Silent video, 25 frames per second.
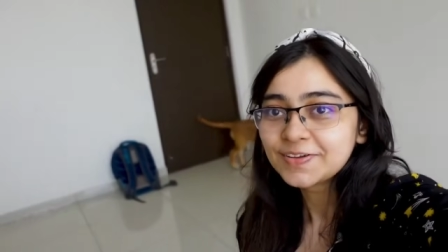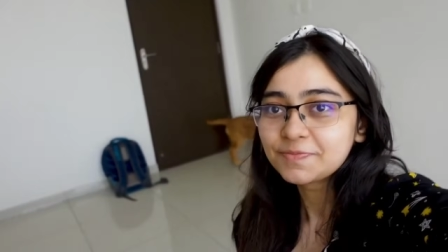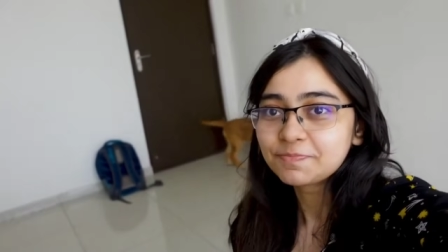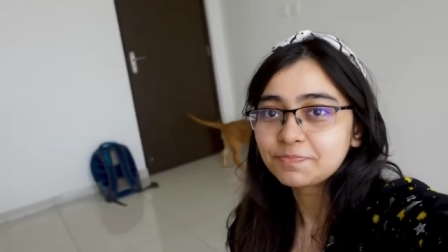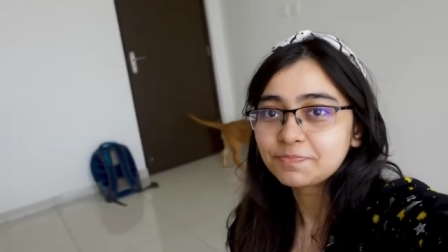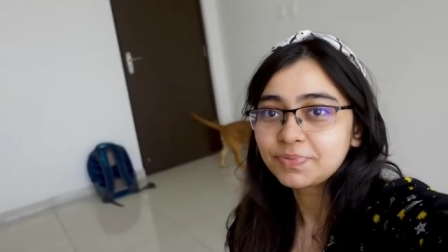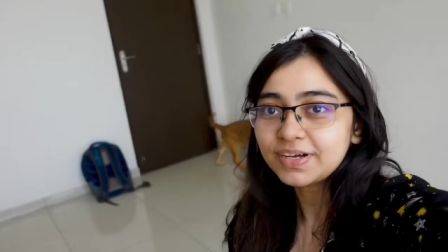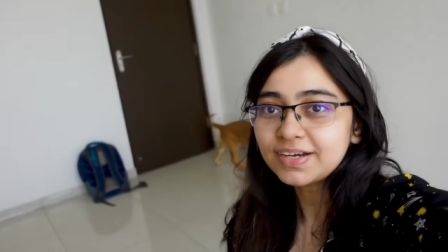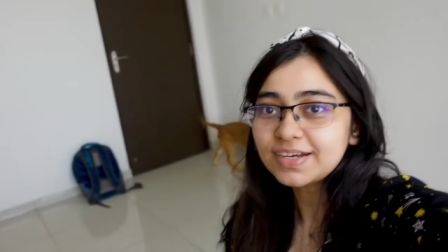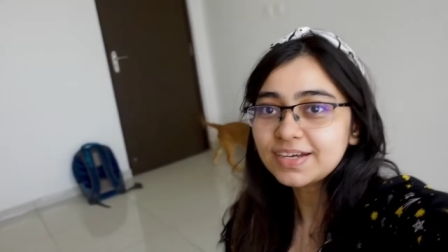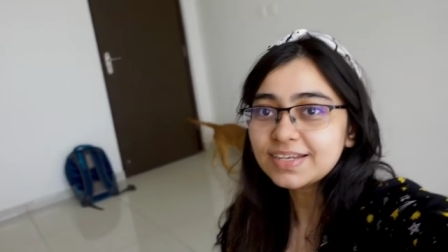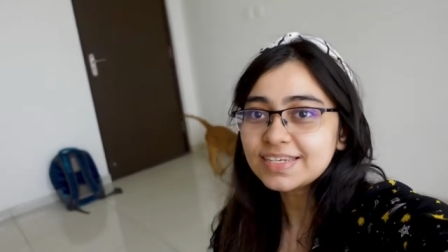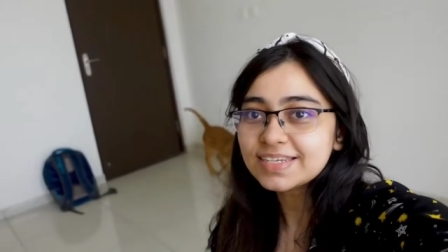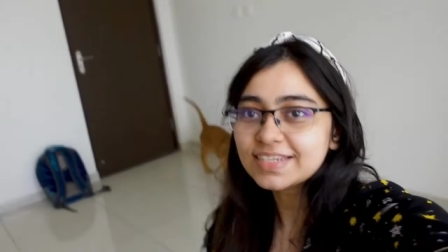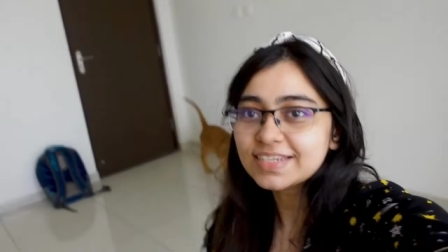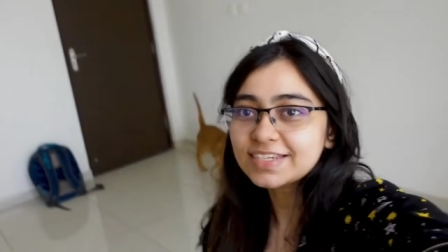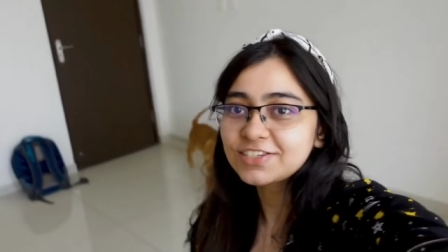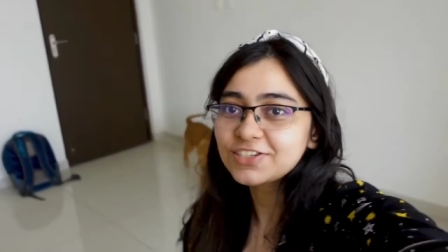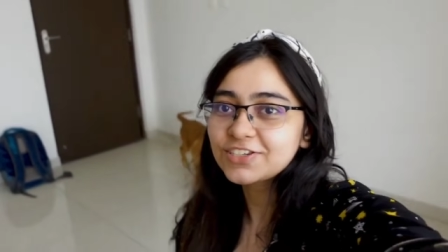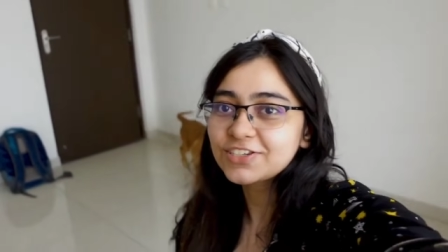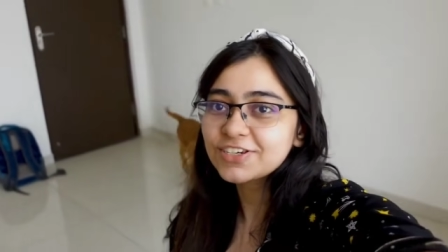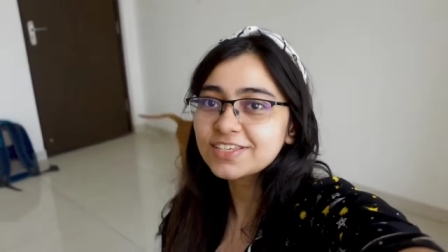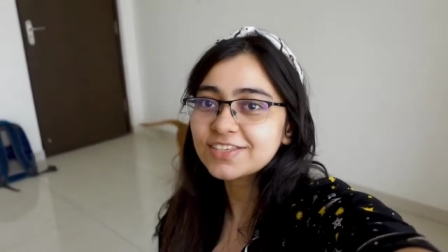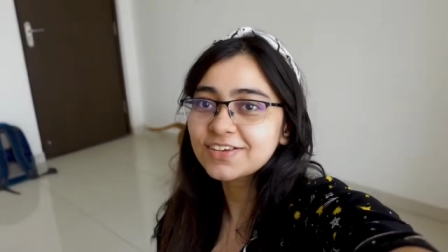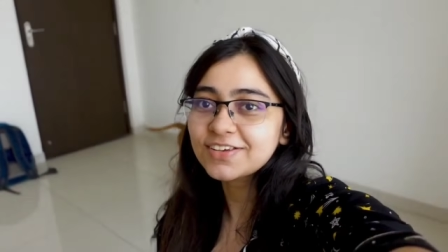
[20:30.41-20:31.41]
But
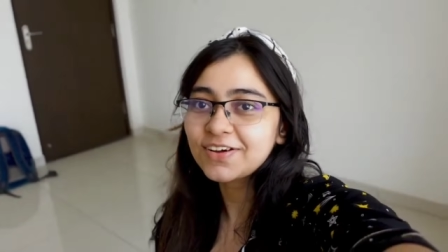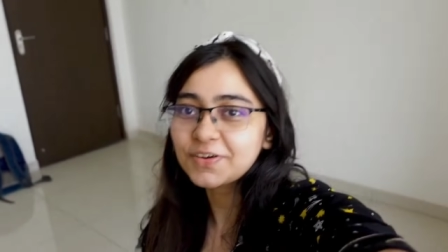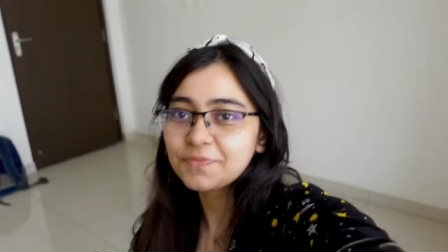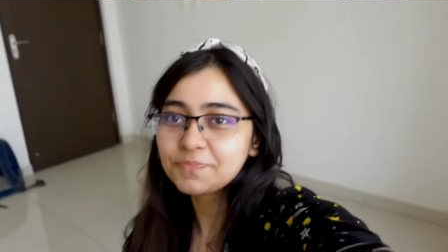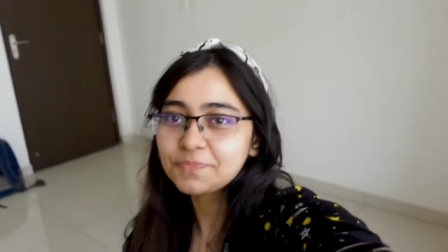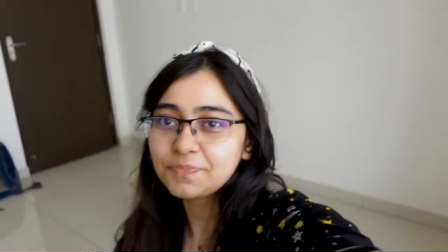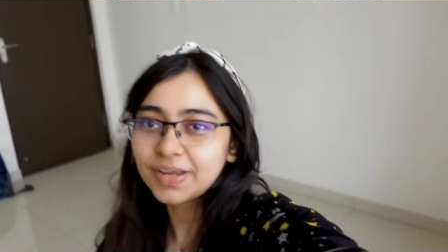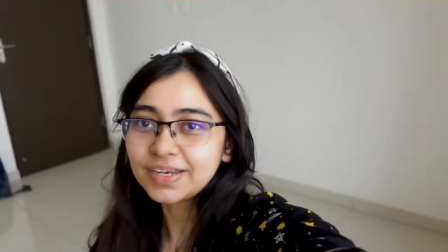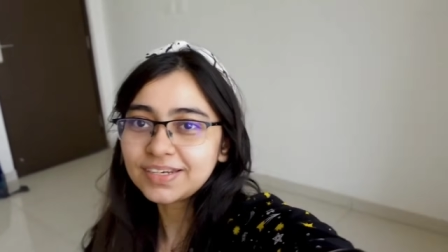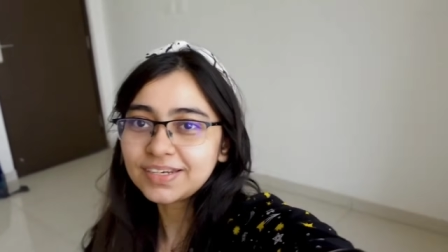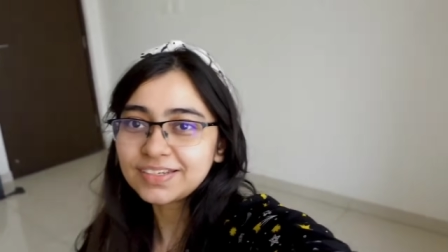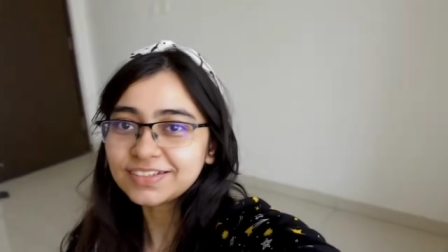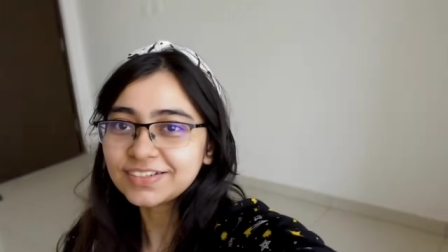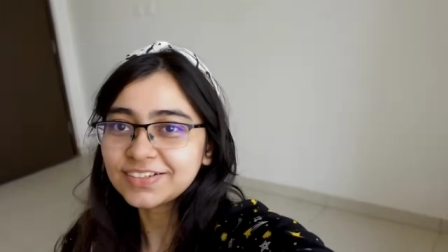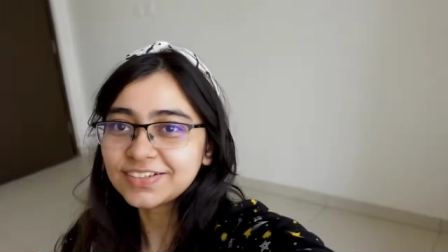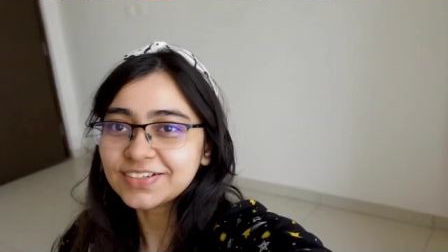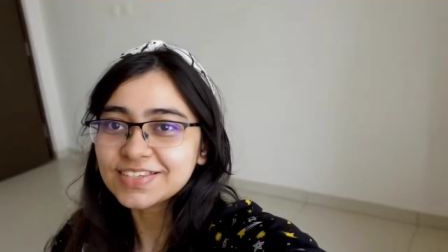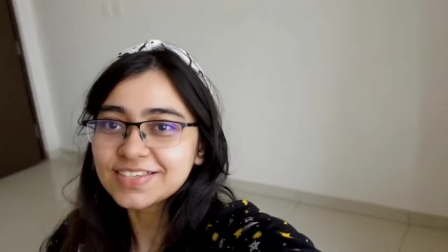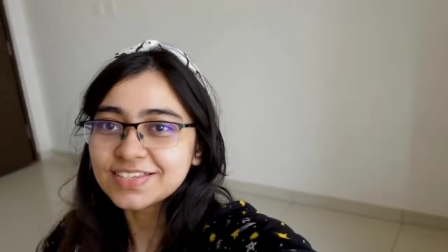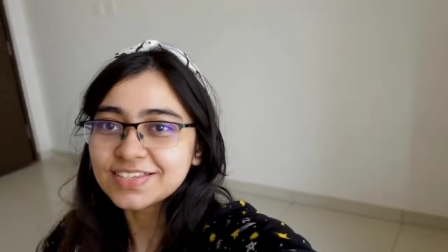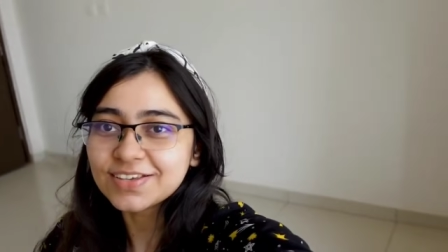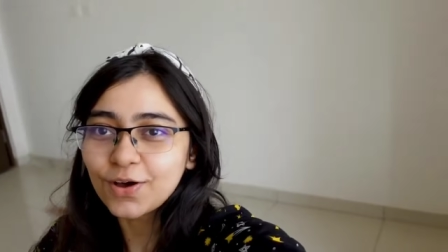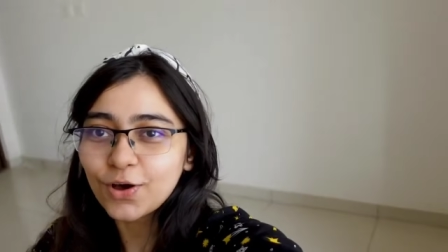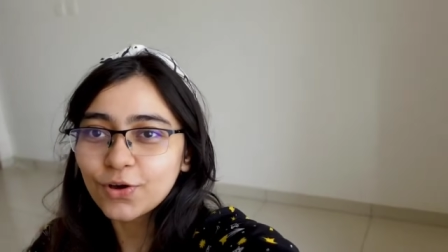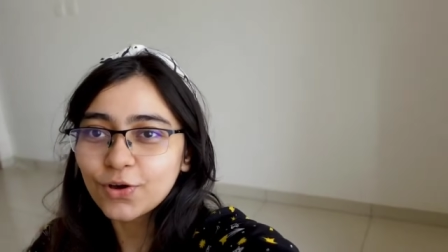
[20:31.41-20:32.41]
it just got better
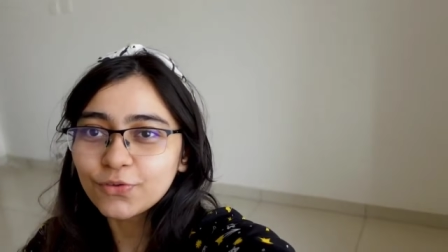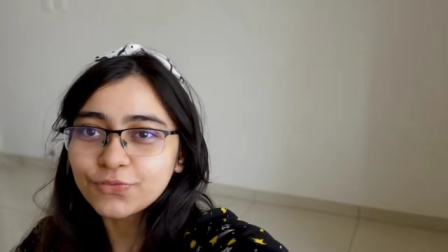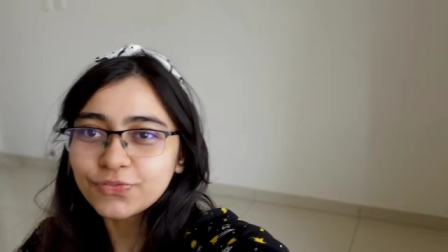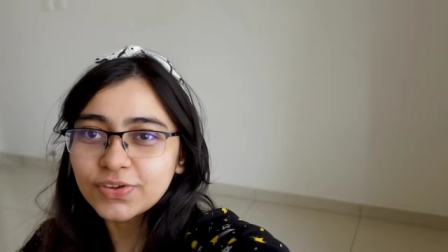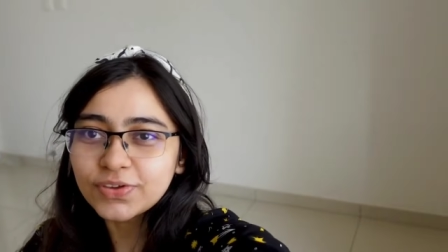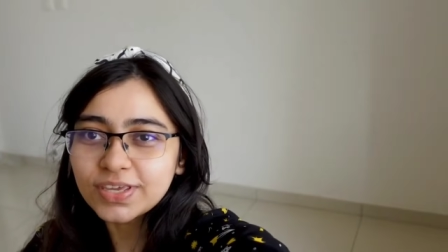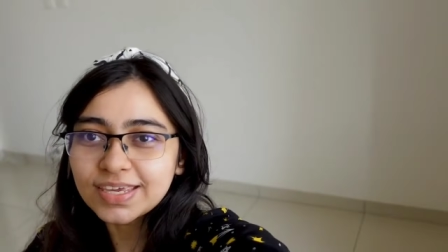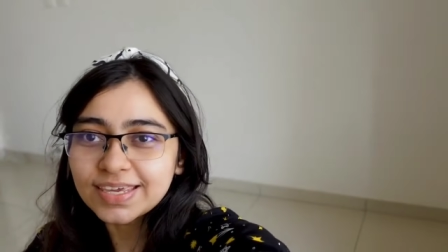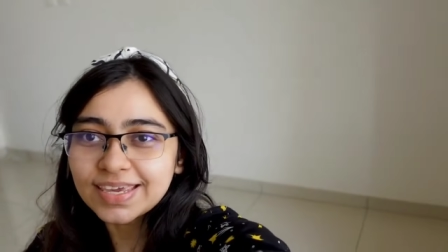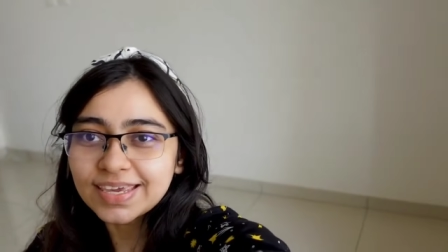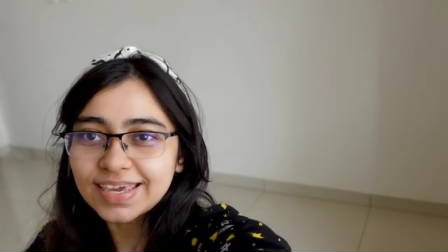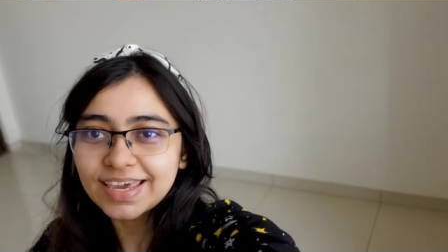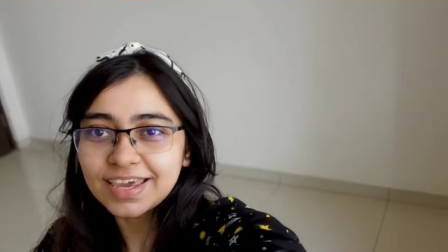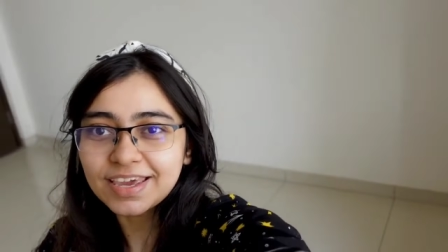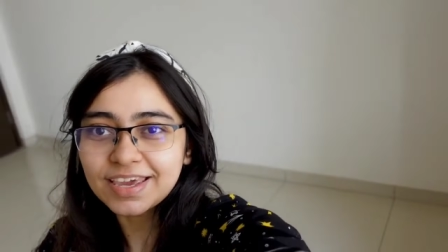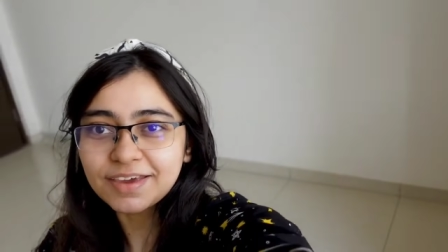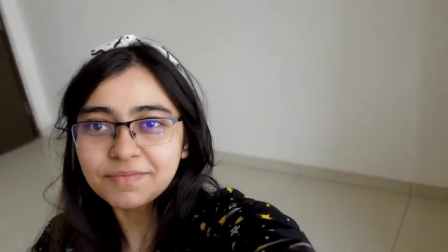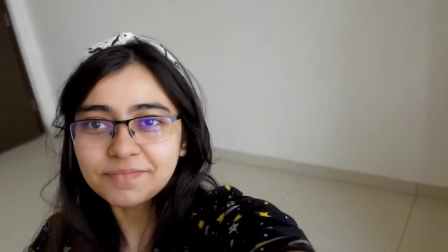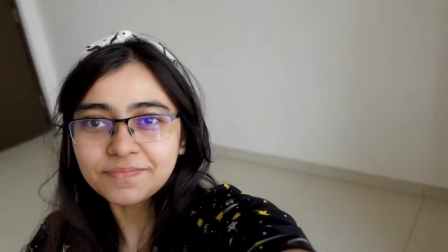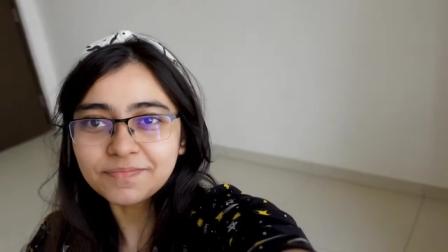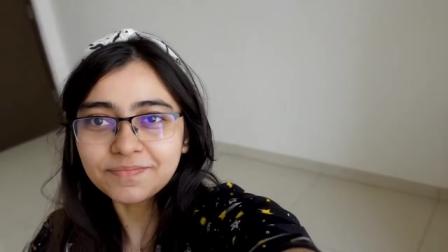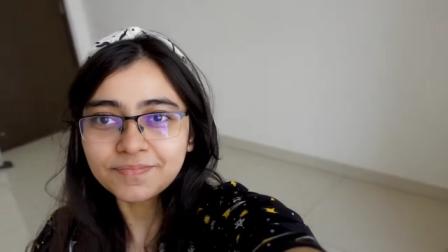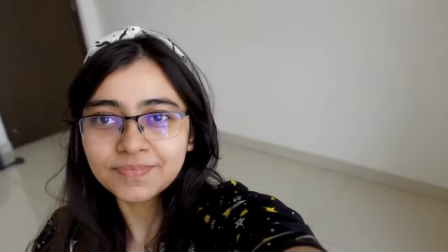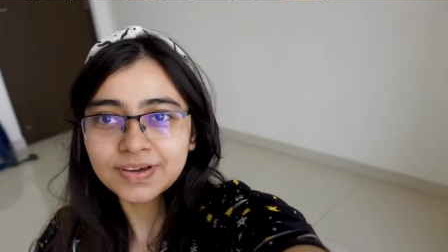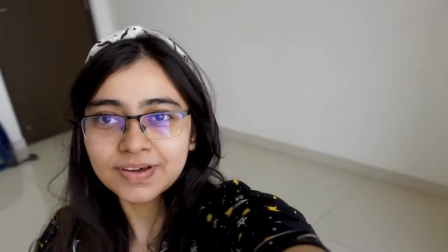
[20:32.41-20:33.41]
because coffee
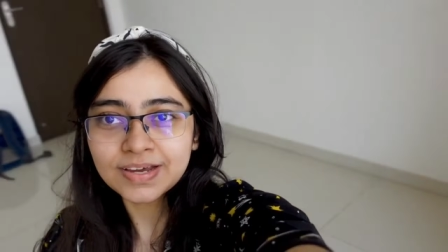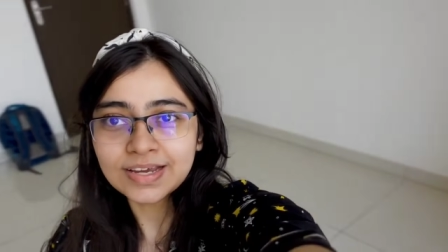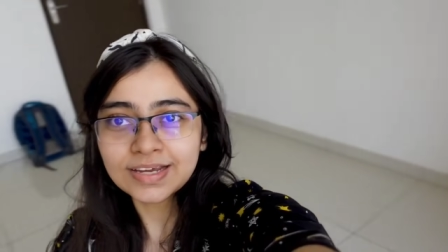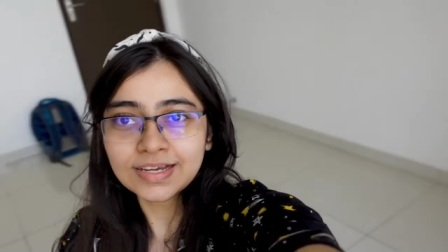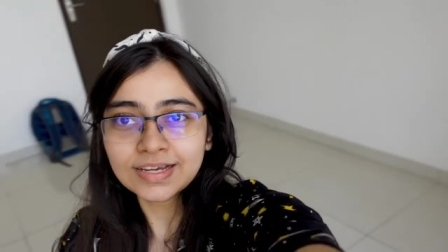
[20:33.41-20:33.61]
came